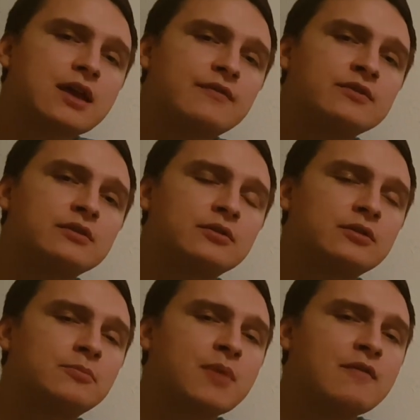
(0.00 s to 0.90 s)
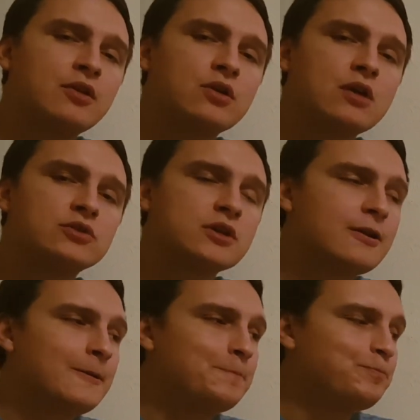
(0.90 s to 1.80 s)
Have a look out
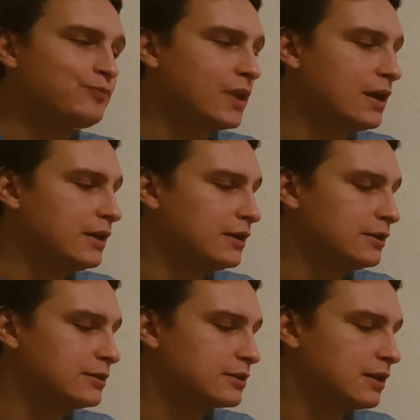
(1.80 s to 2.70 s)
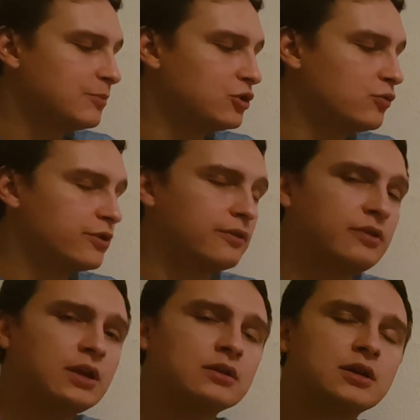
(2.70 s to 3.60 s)
and let me know what you
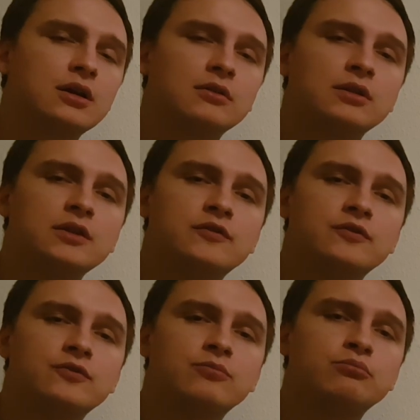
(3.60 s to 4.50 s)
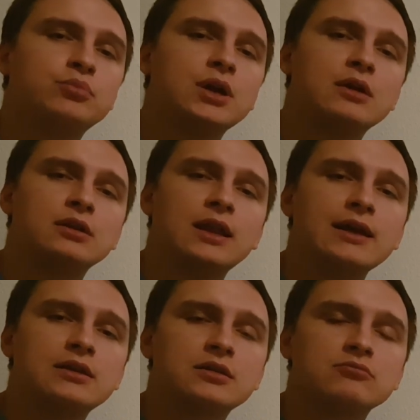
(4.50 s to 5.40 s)
think. Yeah, leave behind a
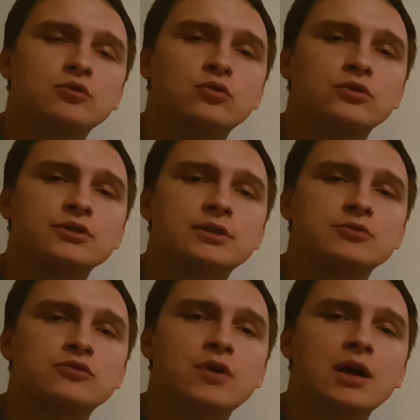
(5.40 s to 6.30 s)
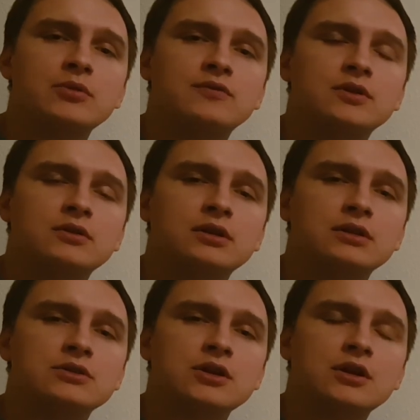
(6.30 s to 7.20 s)
like or subscribe even,
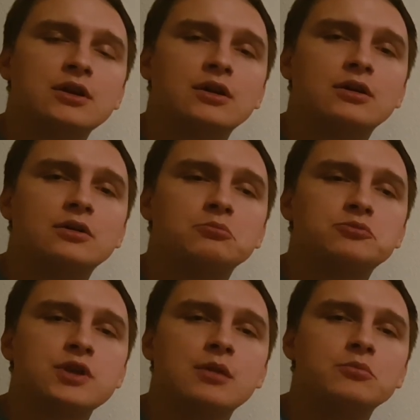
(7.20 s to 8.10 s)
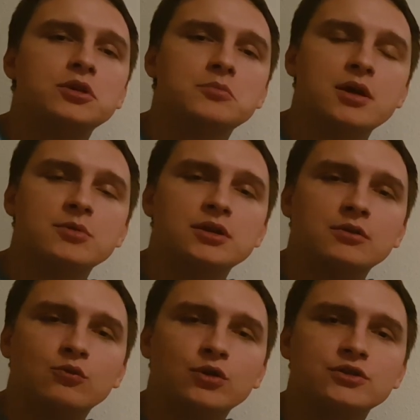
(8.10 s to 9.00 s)
and tell me maybe
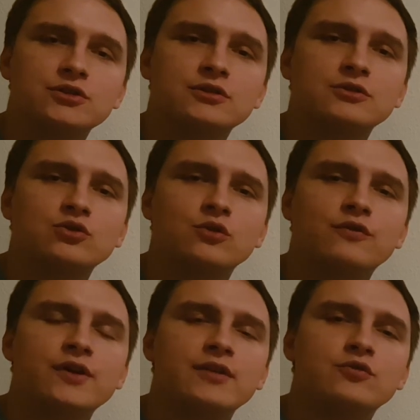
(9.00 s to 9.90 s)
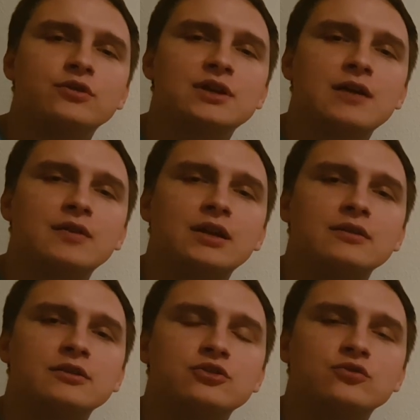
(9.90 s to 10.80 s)
what's your favorite Kavalan
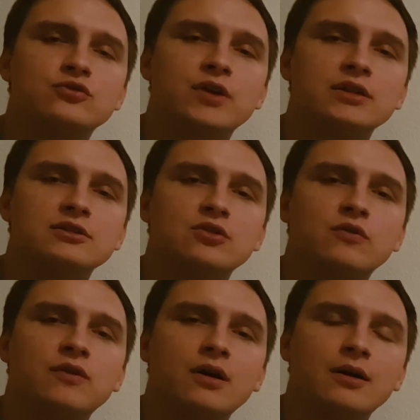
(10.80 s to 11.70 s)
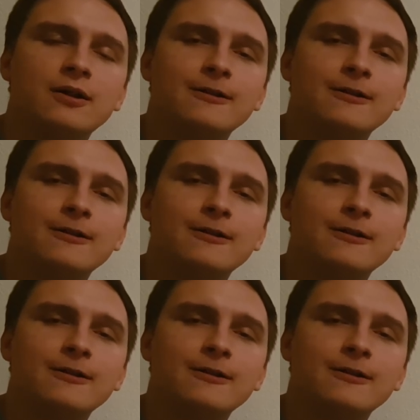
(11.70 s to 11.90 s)
that you tried so far.